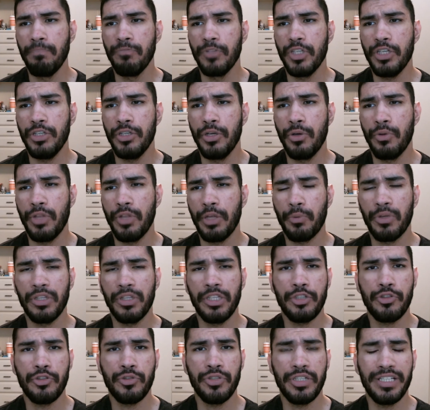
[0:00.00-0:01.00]
they
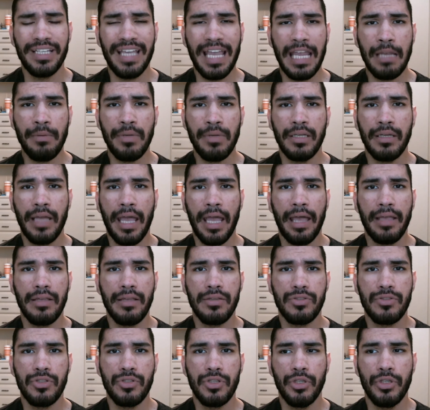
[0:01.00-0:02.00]
really treat gaming
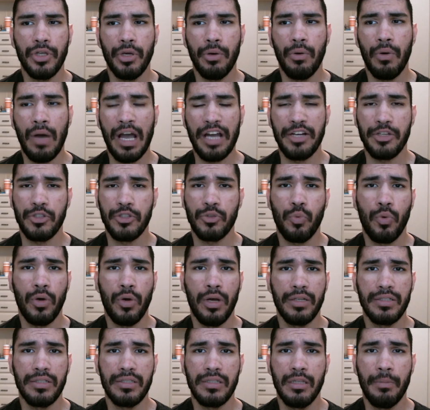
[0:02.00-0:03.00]
as, I just
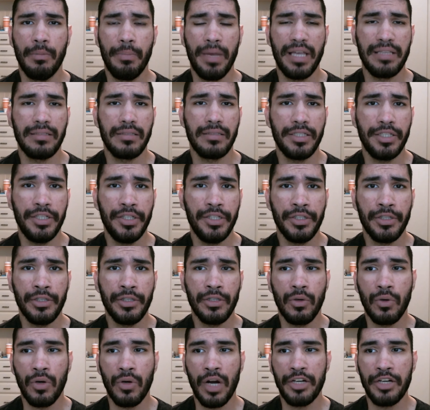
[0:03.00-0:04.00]
want the best gear
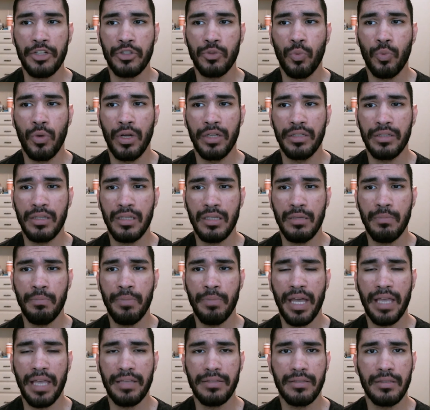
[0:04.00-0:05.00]
or I just want the
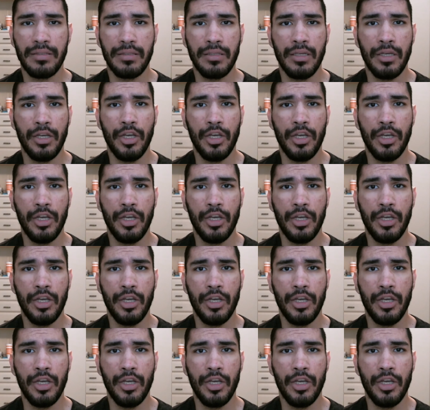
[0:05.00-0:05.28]
best,